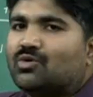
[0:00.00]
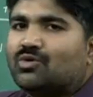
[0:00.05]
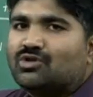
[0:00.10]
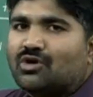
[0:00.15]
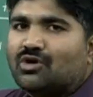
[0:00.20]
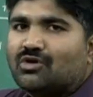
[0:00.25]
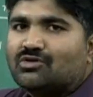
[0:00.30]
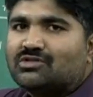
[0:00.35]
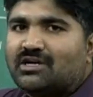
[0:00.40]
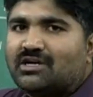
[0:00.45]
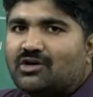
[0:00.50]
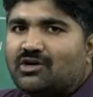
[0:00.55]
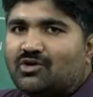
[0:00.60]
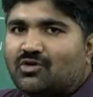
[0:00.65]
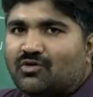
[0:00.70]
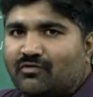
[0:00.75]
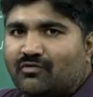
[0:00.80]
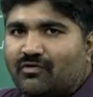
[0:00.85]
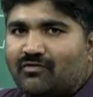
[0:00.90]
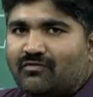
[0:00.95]

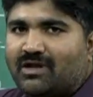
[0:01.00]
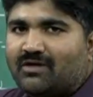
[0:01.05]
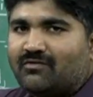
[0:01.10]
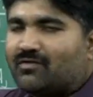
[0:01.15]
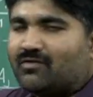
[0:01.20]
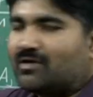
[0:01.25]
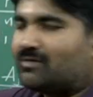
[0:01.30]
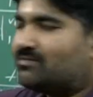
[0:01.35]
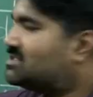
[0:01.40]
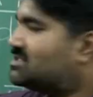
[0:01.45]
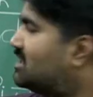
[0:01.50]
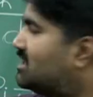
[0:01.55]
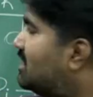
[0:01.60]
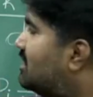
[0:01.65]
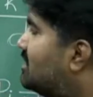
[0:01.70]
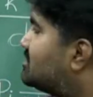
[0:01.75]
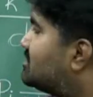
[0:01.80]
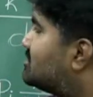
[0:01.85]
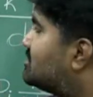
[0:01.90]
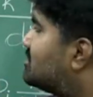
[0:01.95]
2250, from
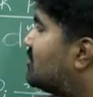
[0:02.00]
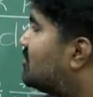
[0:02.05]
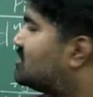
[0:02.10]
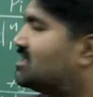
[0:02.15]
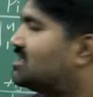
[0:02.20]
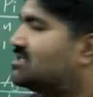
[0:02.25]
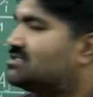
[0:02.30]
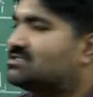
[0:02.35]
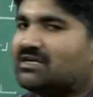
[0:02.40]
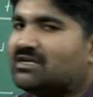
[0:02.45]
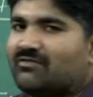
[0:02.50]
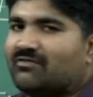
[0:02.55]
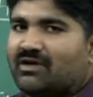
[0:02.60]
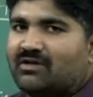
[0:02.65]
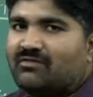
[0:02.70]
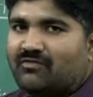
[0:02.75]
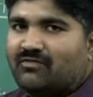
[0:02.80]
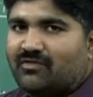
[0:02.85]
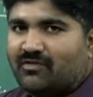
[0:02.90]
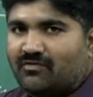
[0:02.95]
C it is
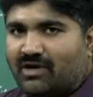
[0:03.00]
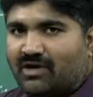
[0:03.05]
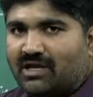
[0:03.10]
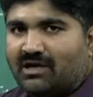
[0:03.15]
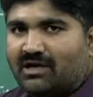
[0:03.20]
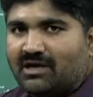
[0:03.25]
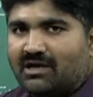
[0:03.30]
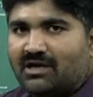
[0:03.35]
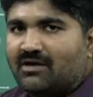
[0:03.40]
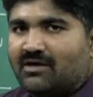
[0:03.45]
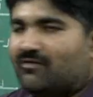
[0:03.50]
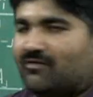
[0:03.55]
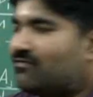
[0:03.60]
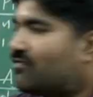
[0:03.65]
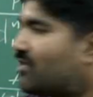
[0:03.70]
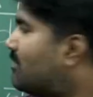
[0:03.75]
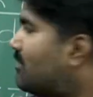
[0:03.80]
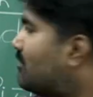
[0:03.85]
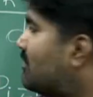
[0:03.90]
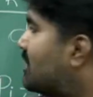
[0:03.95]
1750,
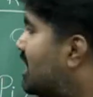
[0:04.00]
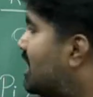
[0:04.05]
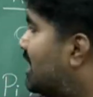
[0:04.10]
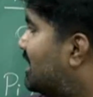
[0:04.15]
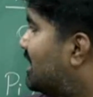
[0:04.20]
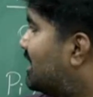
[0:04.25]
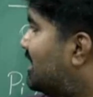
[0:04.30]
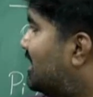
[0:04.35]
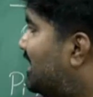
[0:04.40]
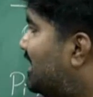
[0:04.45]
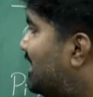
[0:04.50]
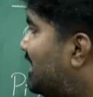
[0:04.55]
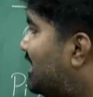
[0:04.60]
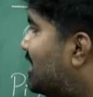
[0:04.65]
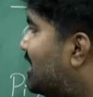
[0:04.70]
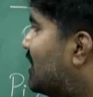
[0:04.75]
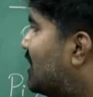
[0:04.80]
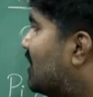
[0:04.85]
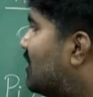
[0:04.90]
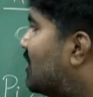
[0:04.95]
from D,
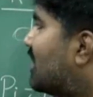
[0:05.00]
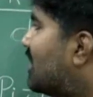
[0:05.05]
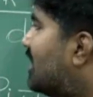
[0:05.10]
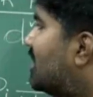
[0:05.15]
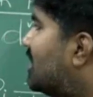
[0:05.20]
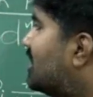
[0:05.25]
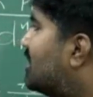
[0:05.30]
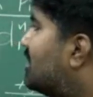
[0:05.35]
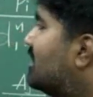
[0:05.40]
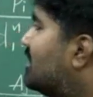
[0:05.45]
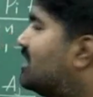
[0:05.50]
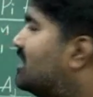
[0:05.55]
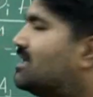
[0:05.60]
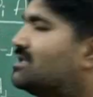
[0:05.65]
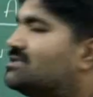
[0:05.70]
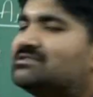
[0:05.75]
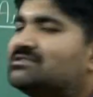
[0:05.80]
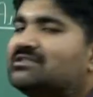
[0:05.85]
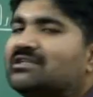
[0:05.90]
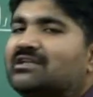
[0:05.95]
okay,
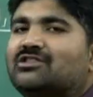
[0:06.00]
it is